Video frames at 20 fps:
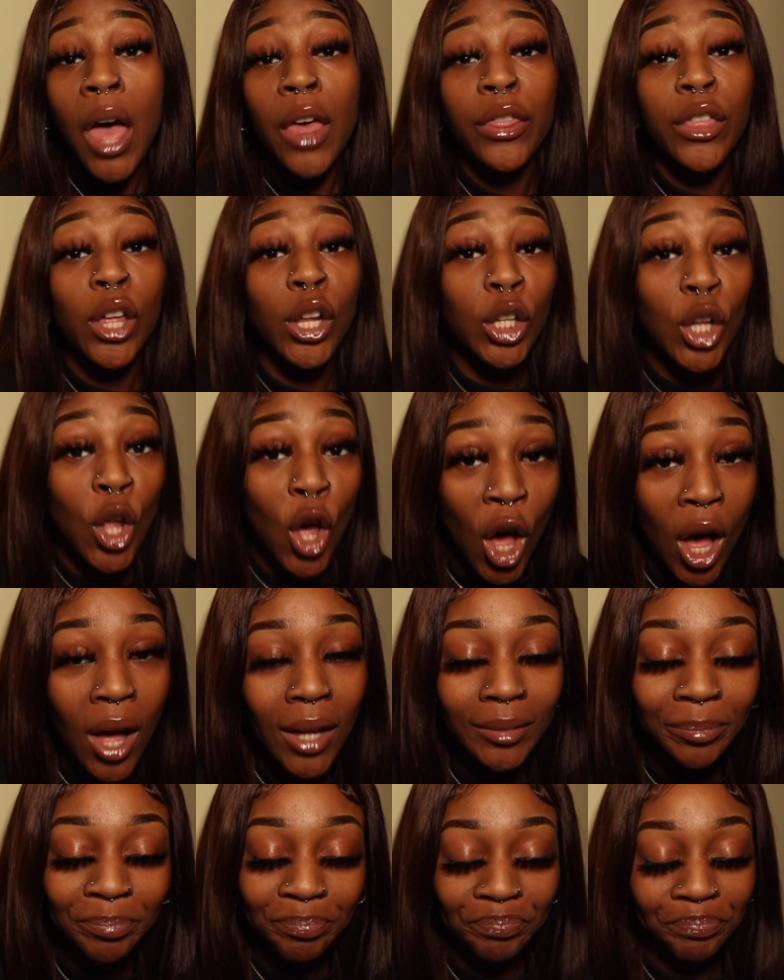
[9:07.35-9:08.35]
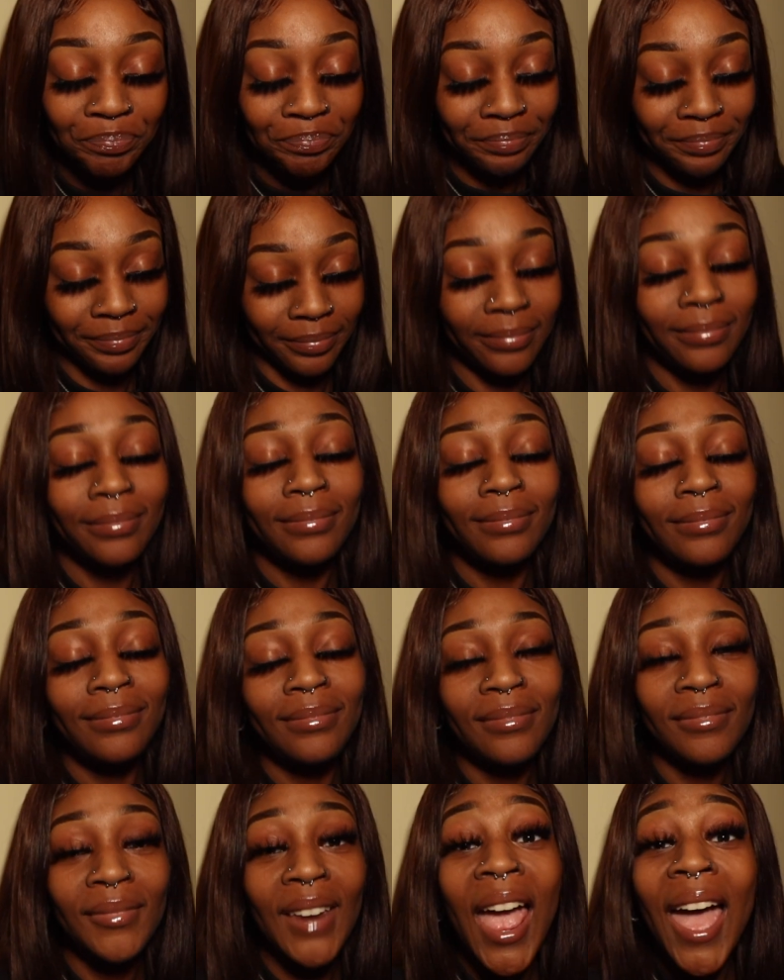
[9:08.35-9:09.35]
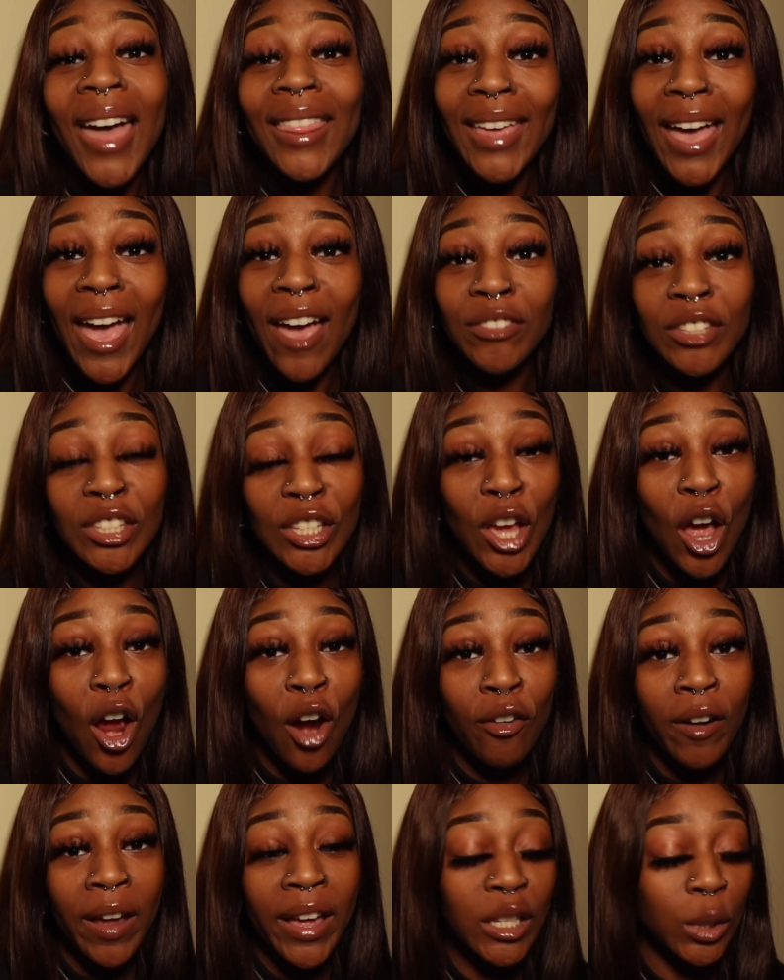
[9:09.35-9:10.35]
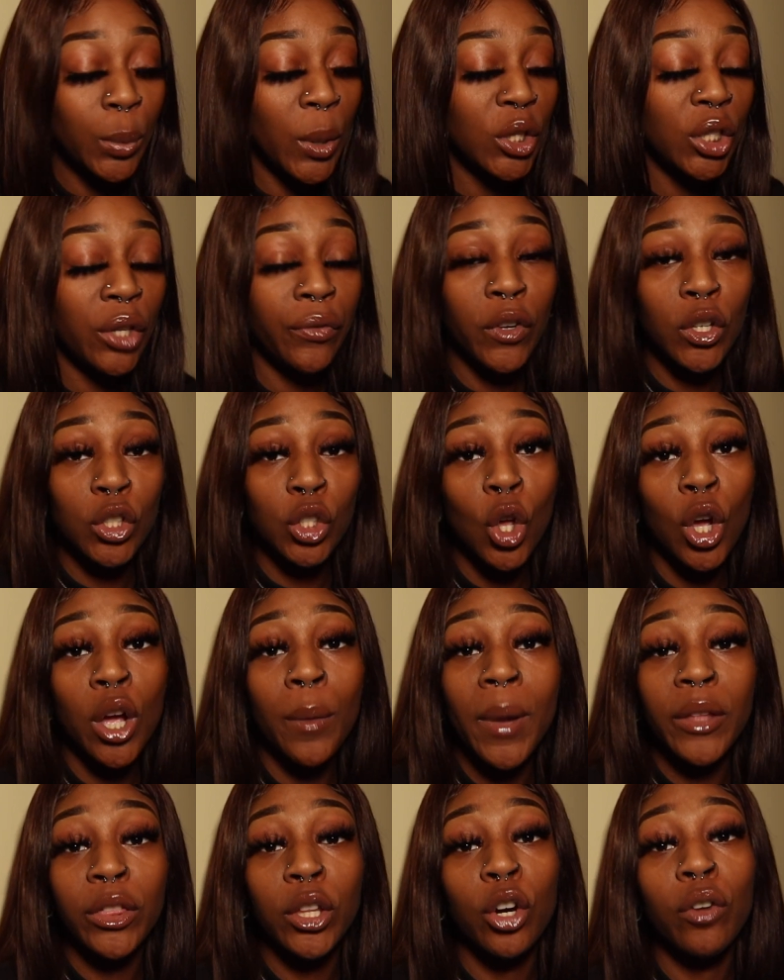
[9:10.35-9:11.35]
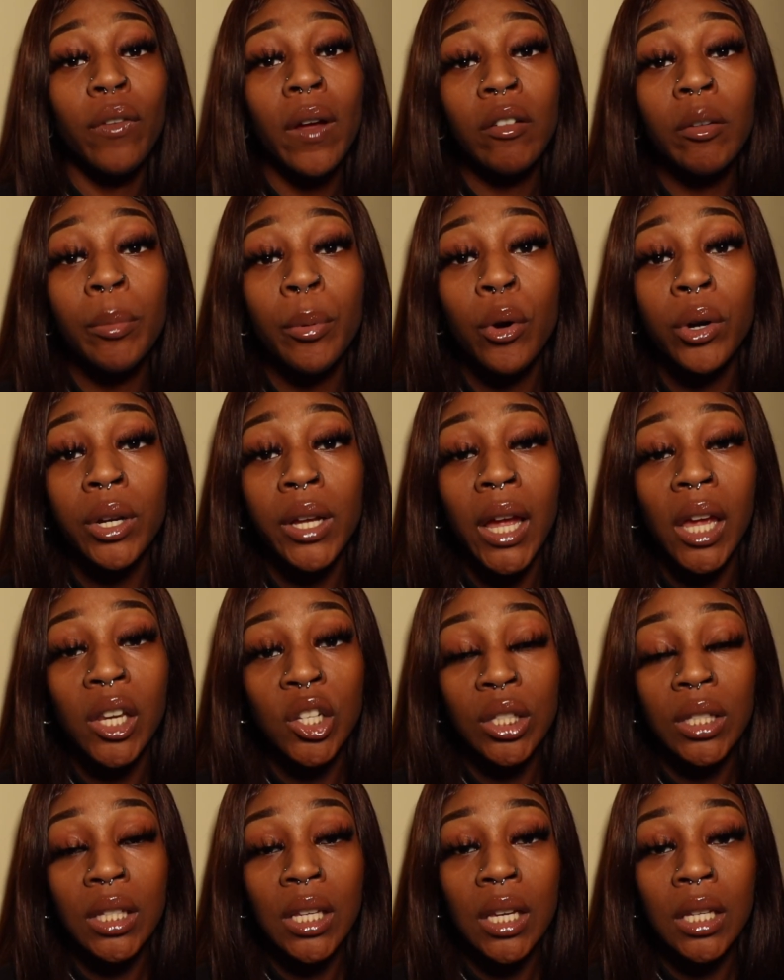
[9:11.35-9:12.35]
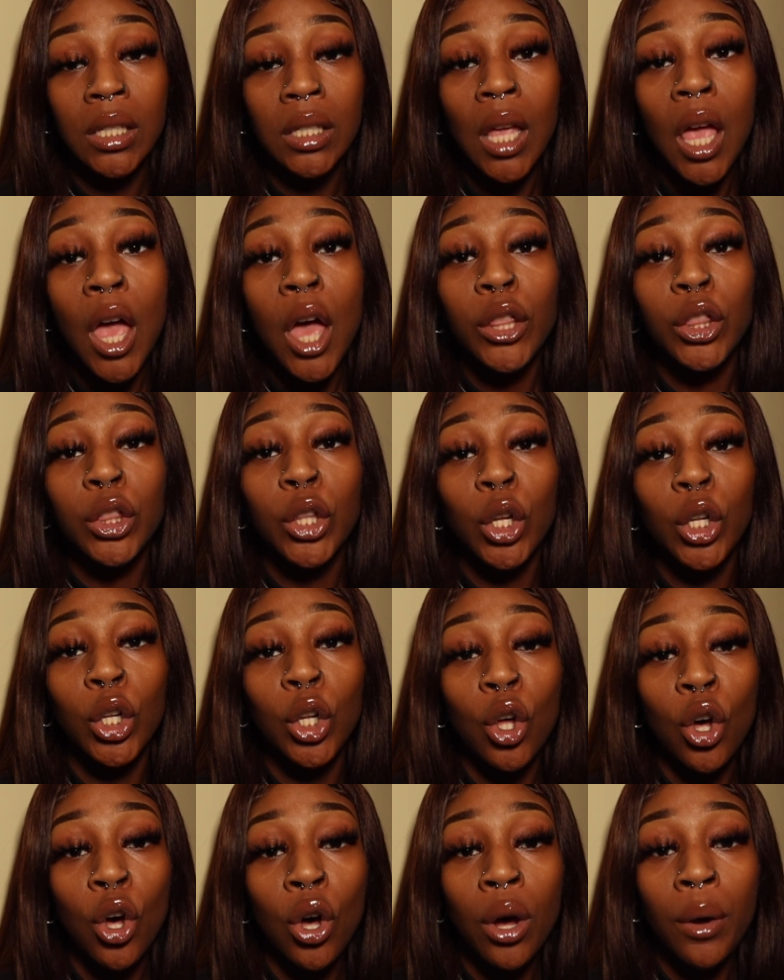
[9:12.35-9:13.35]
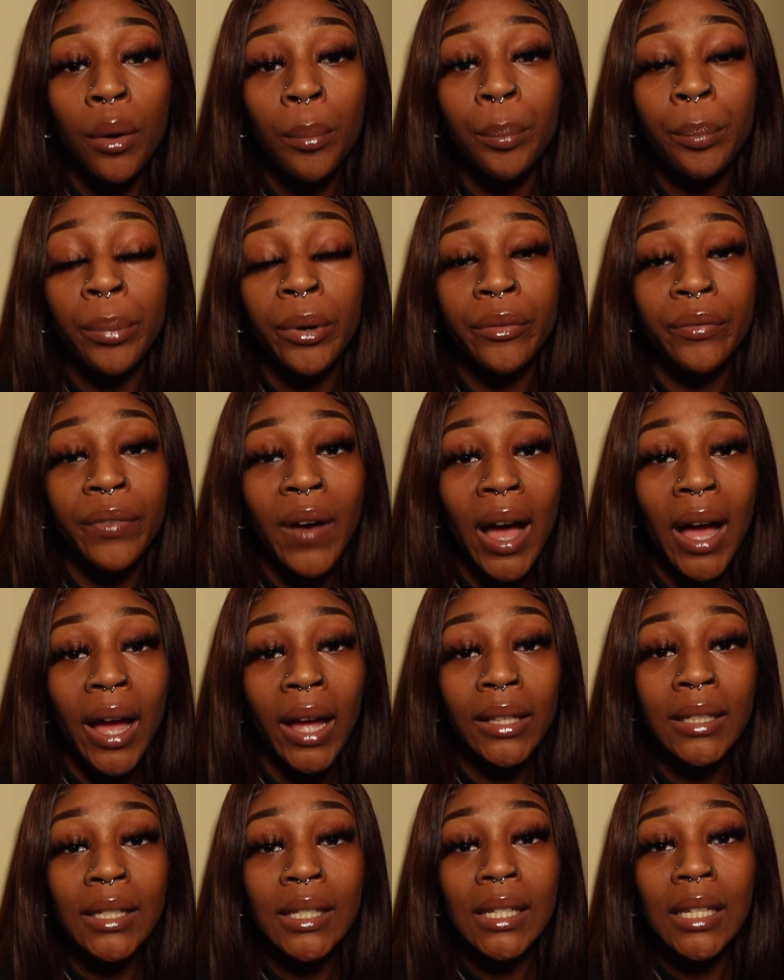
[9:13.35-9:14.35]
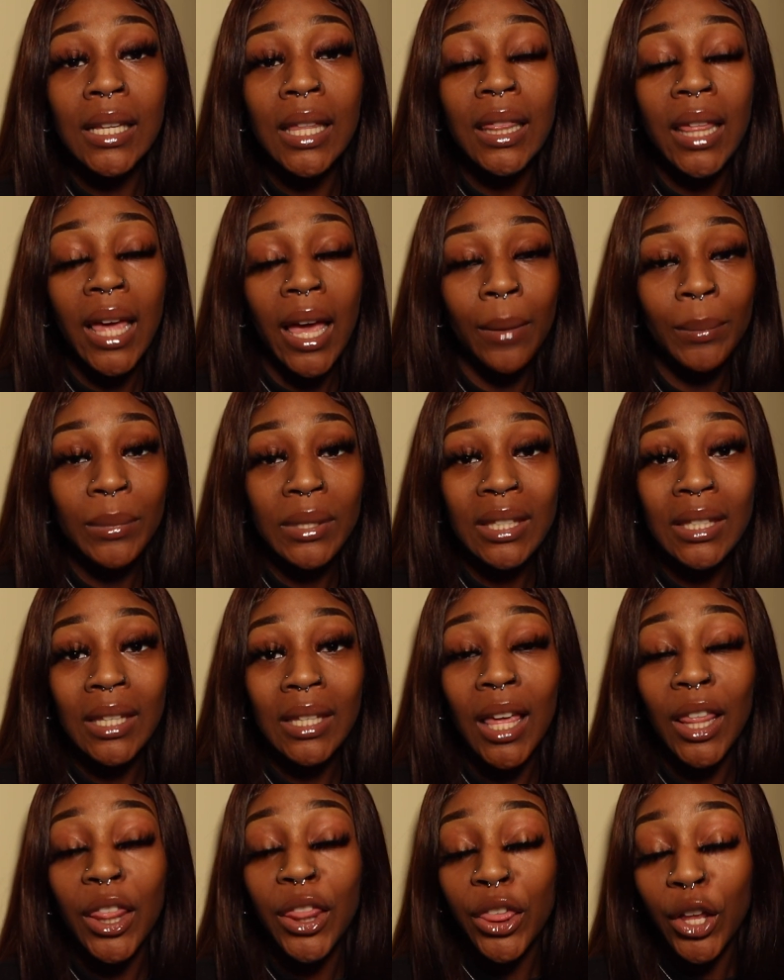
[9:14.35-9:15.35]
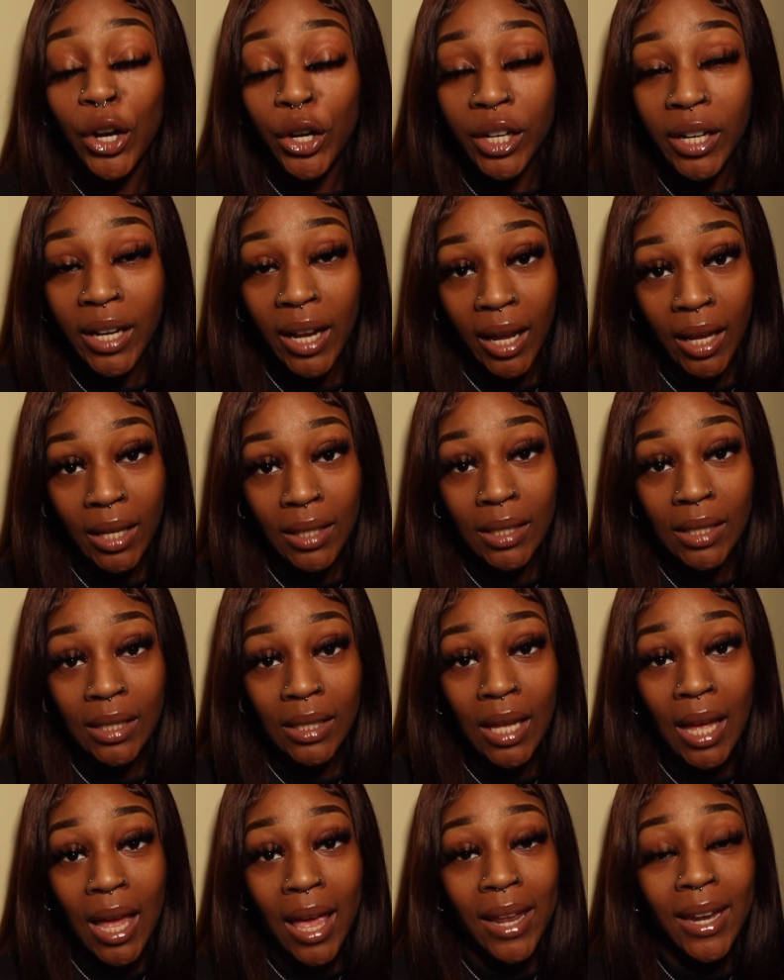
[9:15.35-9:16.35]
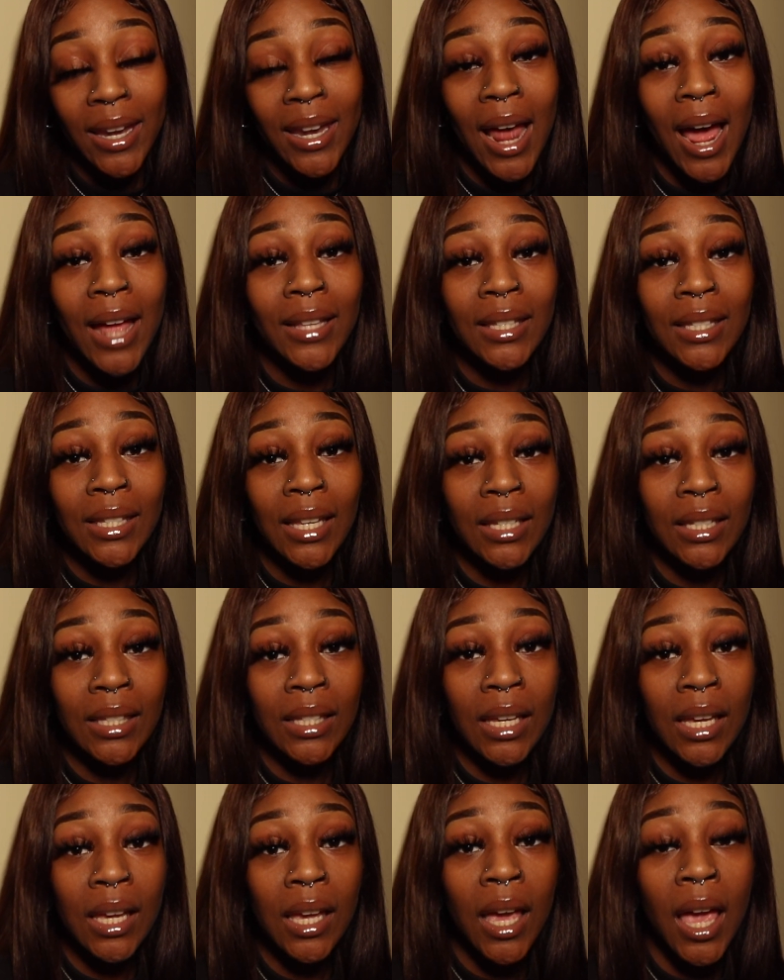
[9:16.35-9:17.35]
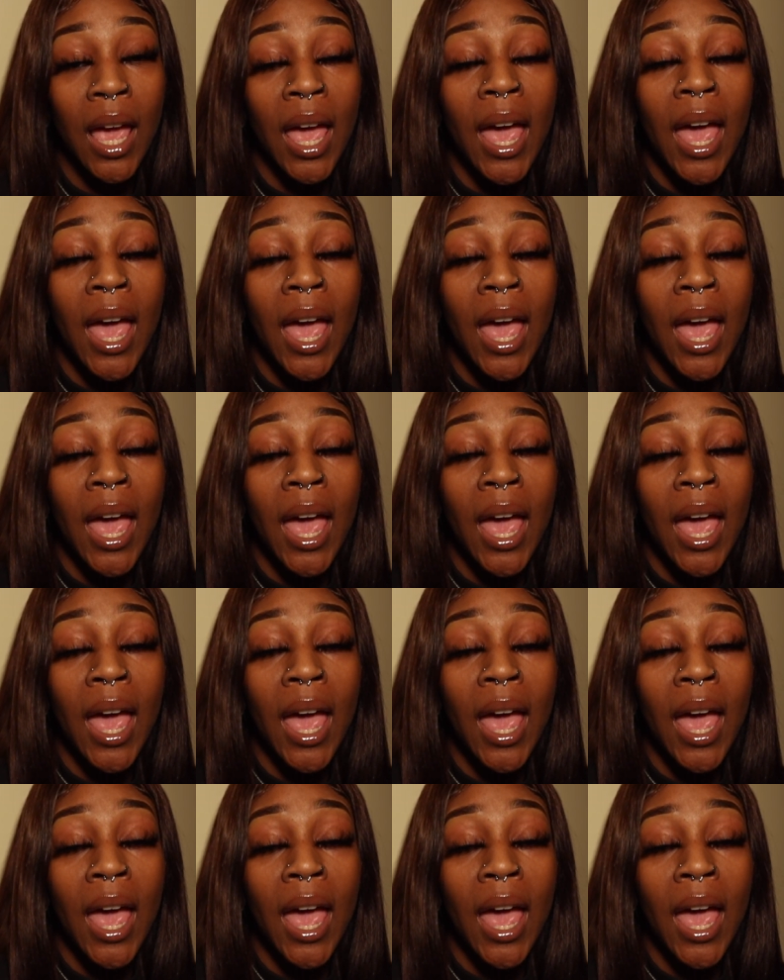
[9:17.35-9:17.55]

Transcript: The law, the FCRA, especially if you're talking about the credit reporting agencies, the law provides them 30 days, not 60.